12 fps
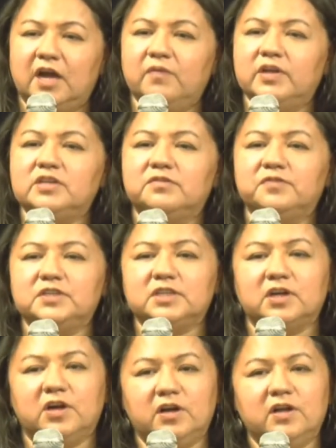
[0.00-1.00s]
I went to
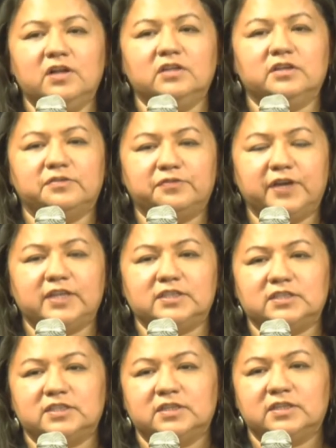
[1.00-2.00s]
visit all their friends.